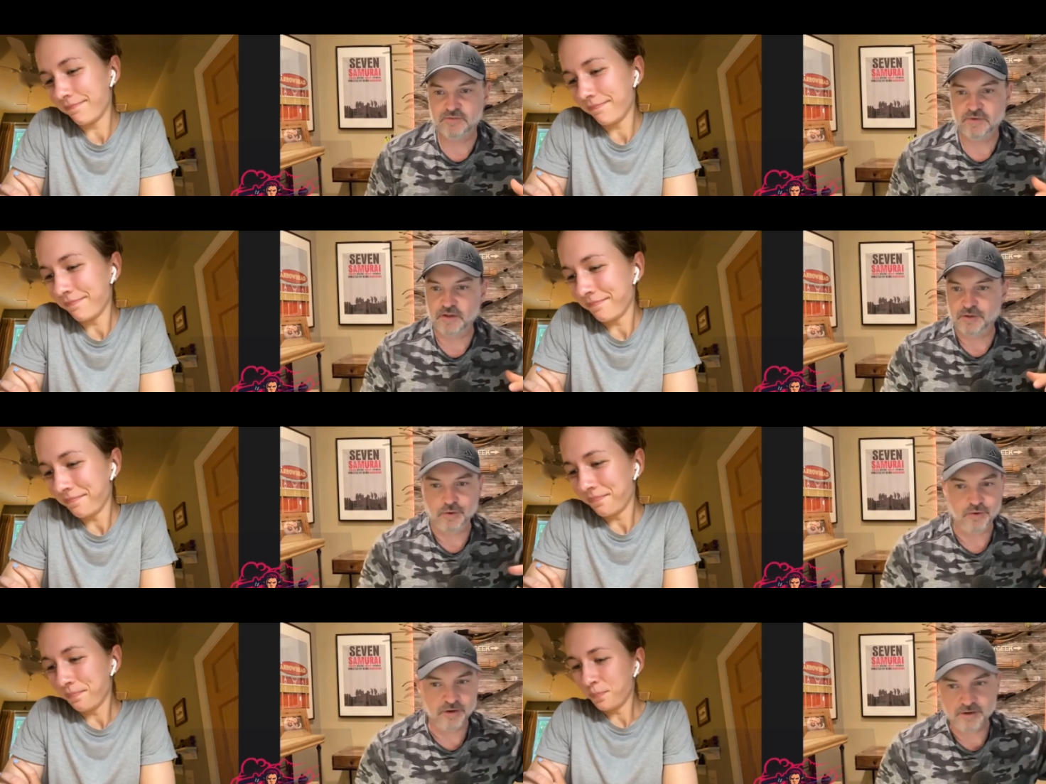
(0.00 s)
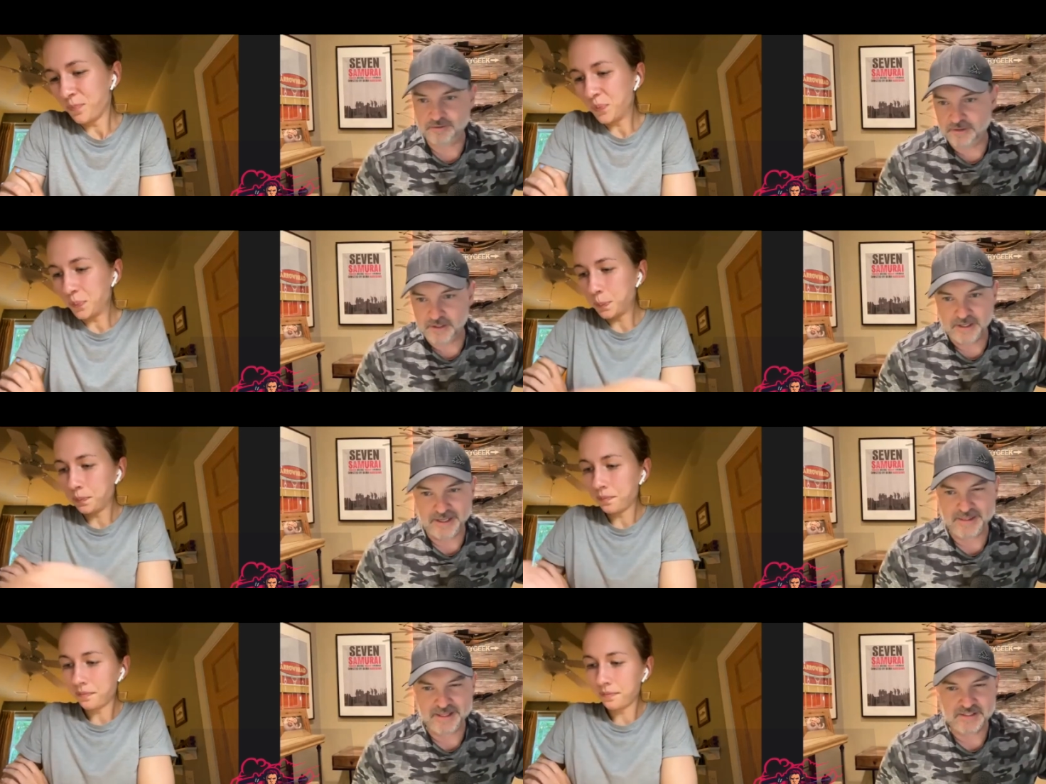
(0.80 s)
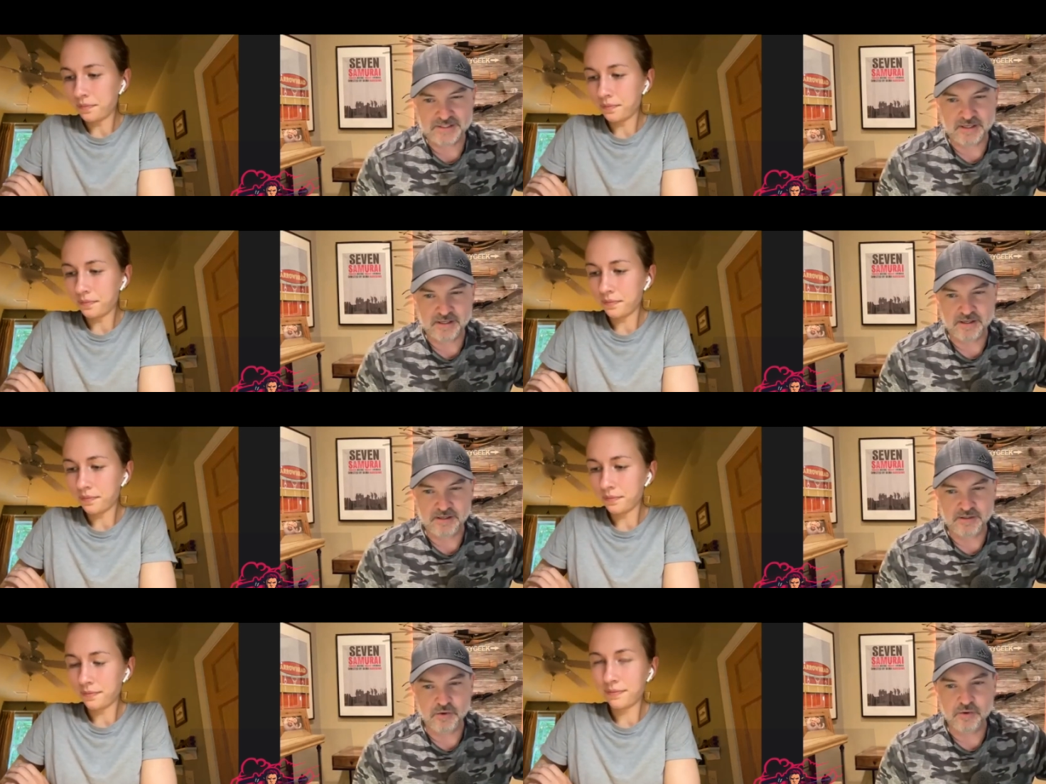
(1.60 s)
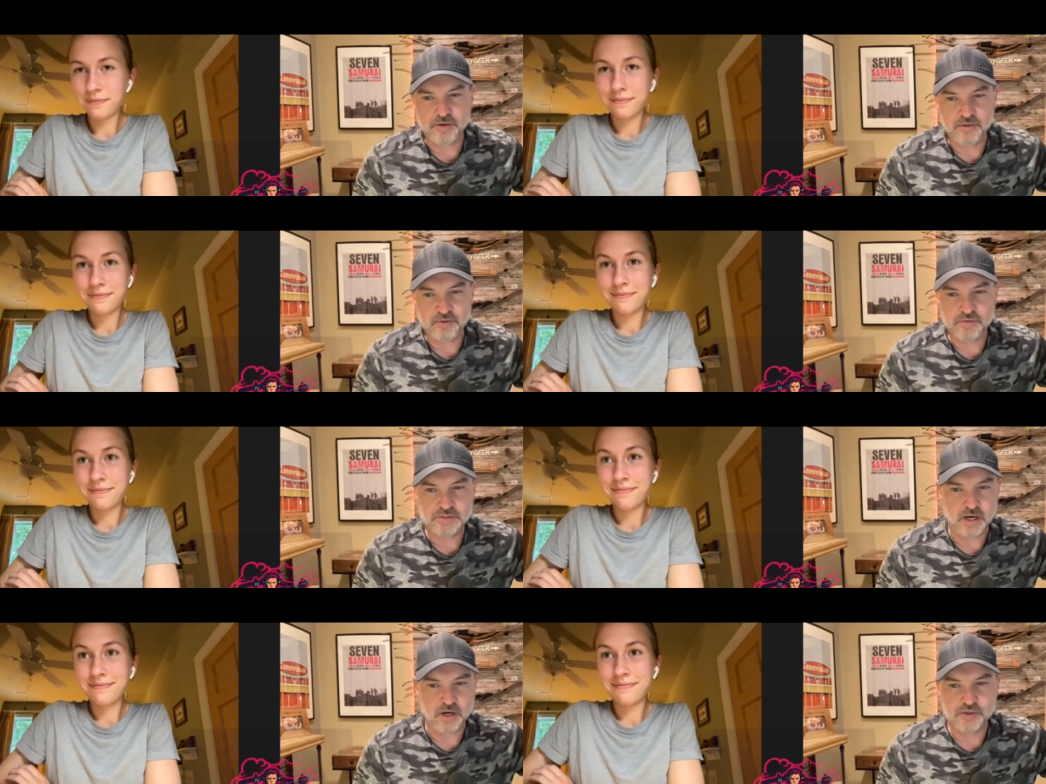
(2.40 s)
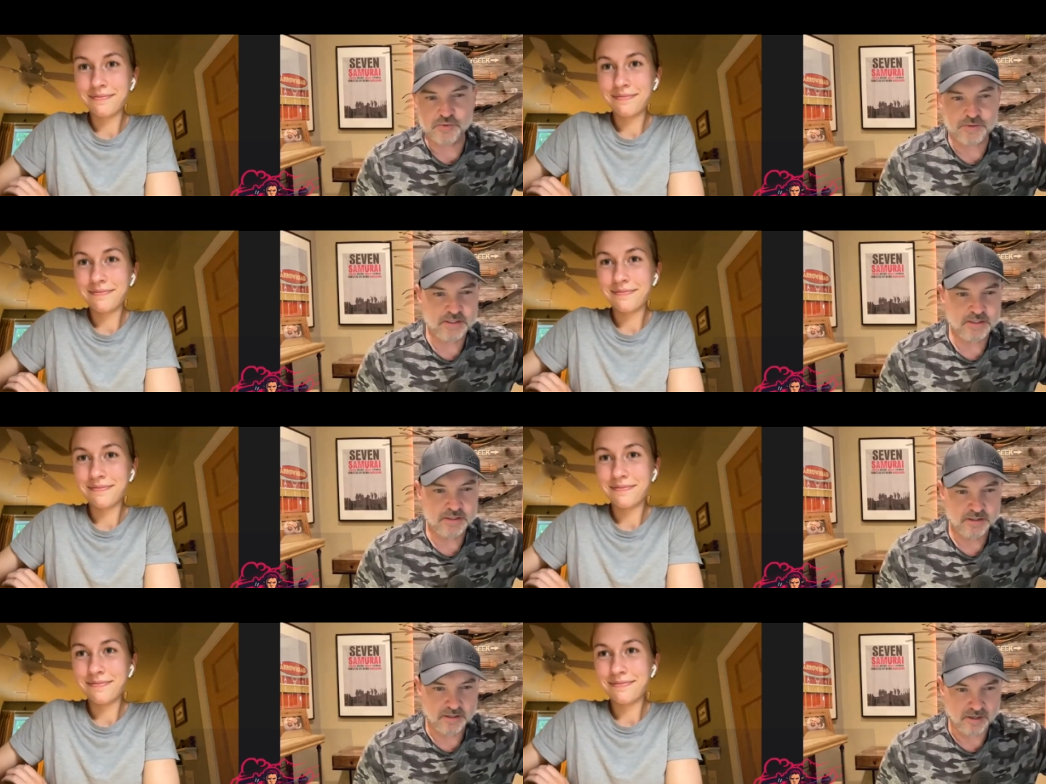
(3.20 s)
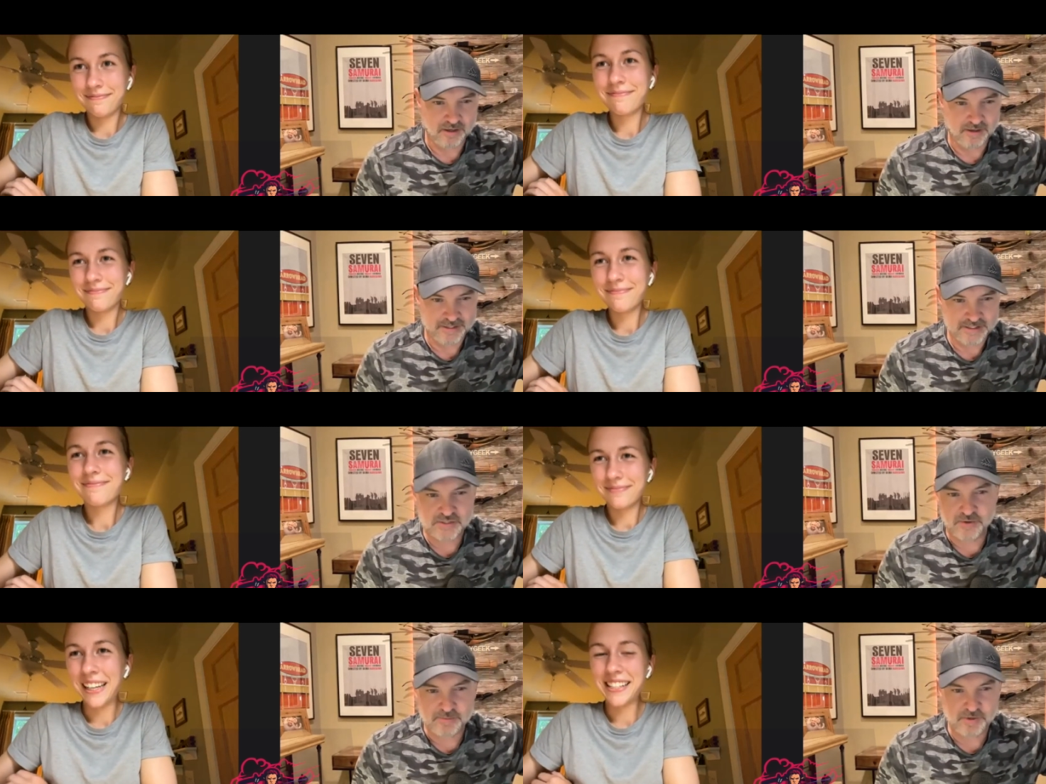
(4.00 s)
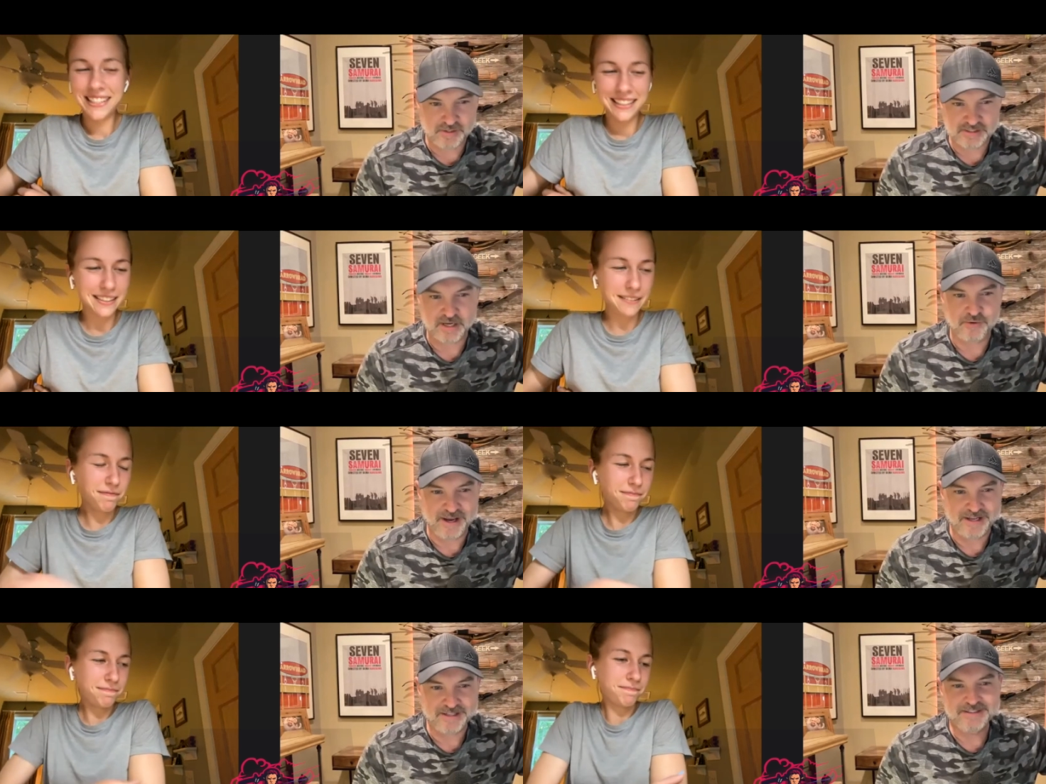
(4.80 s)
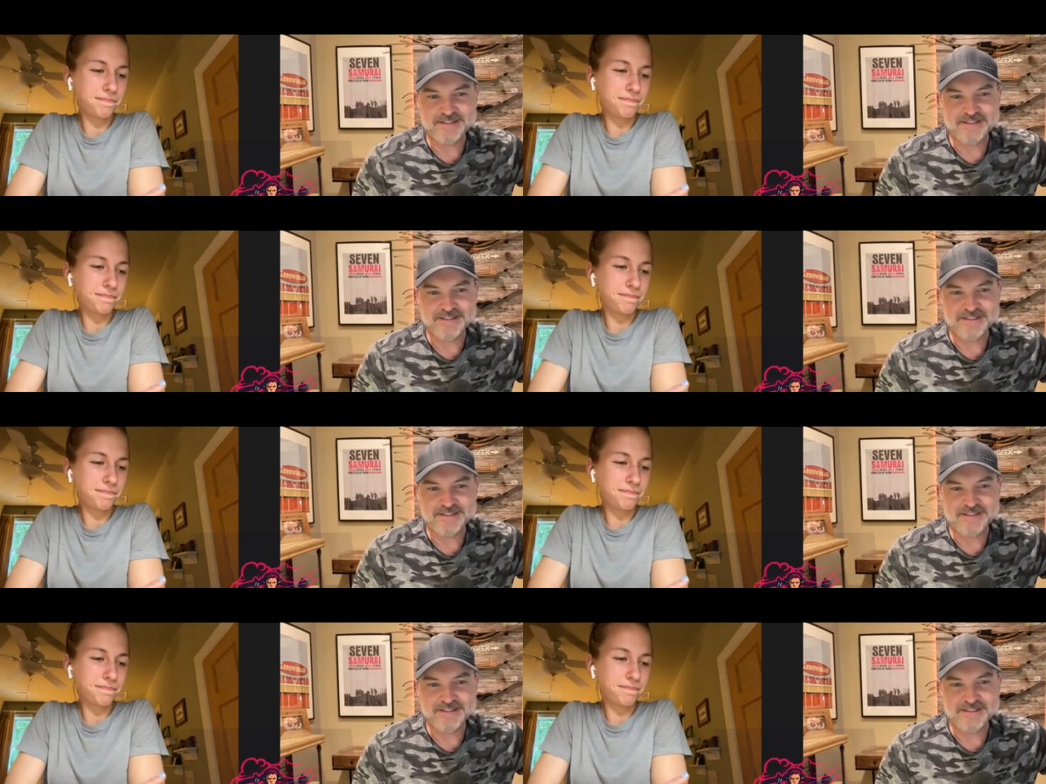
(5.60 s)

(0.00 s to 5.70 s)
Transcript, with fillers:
Speaker 1: follow Laura. I think it's uh, Laura Hughes Archery on Instagram. That's Is it. that correct?